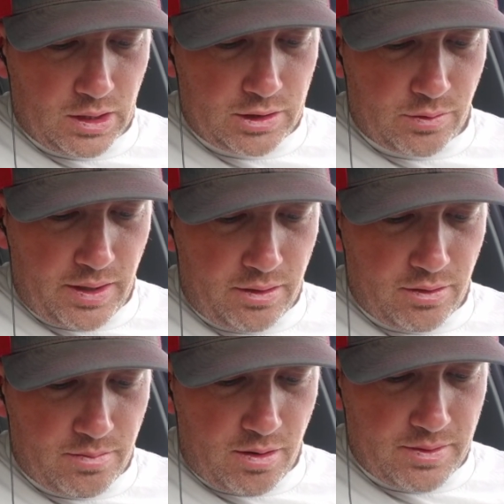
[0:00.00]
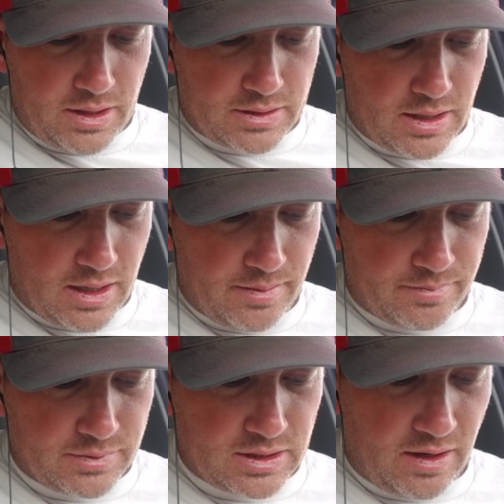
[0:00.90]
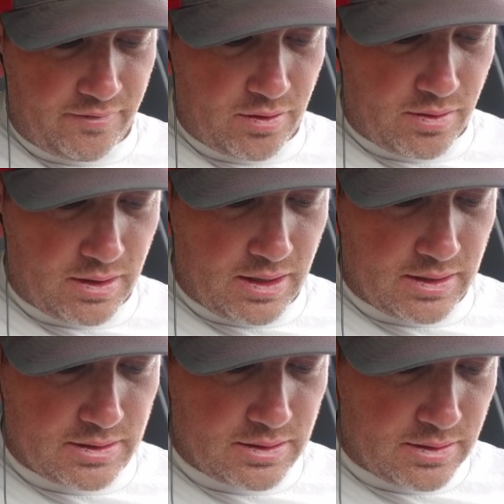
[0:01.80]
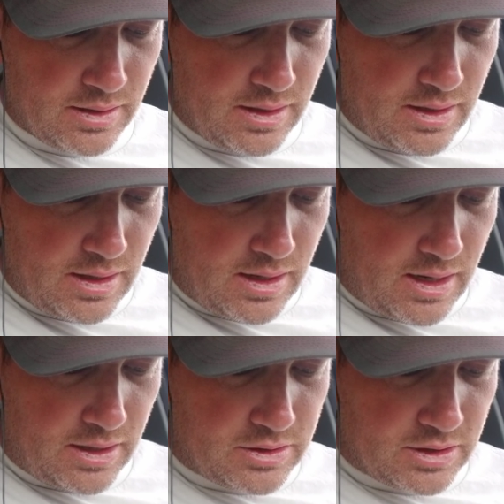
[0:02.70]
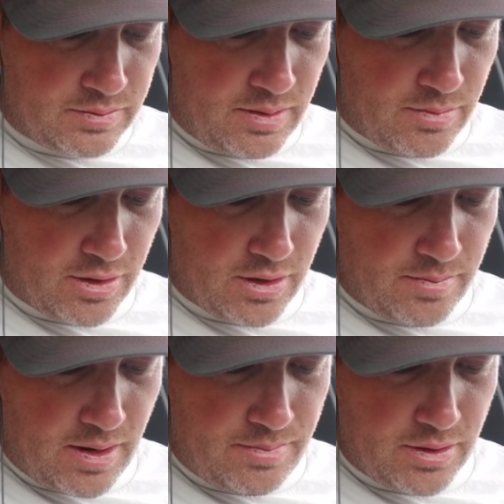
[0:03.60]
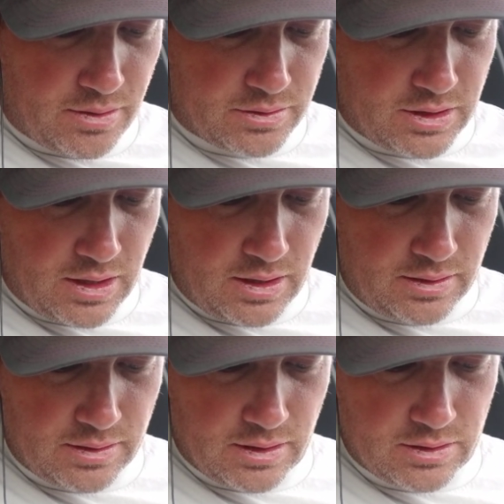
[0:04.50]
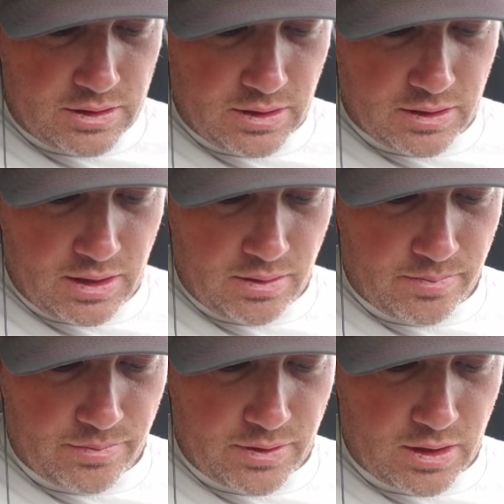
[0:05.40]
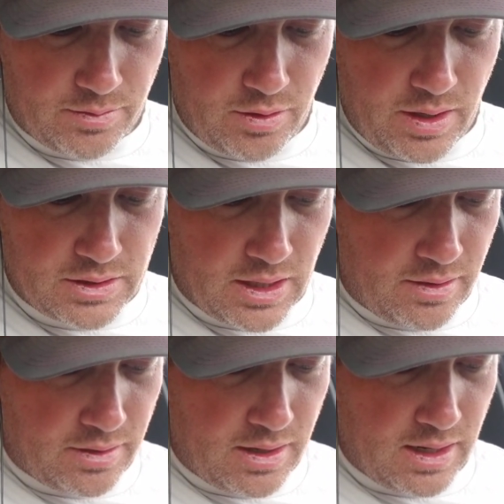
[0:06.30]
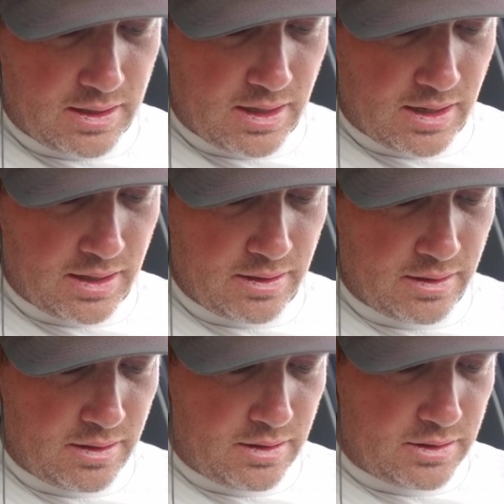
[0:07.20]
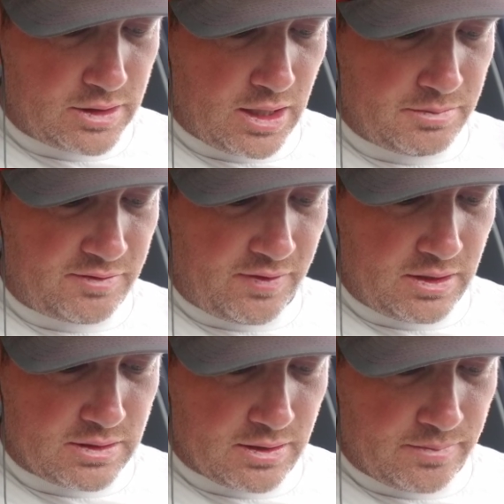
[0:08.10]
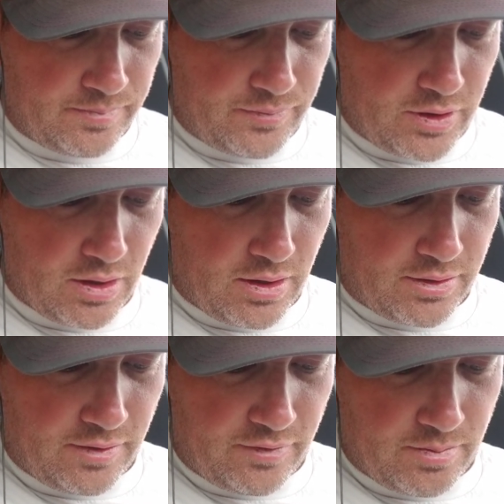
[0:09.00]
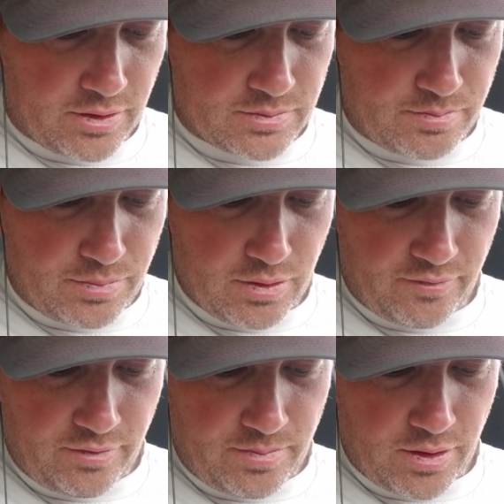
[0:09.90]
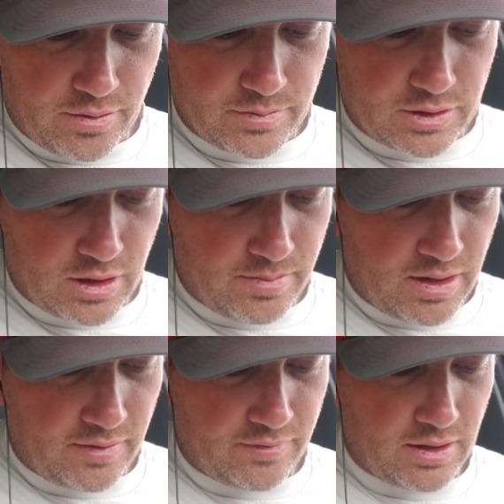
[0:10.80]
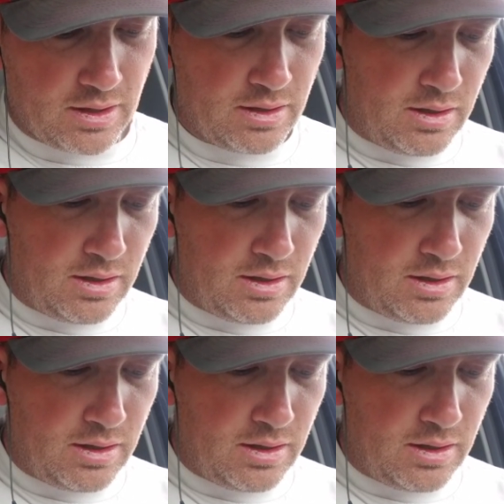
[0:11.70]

To anchor the moment in time, Salvador Allende had just been murdered by Pinochet in Chile, W. H. Auden had died, James Fenton, the author of the most beautiful poems to come out of the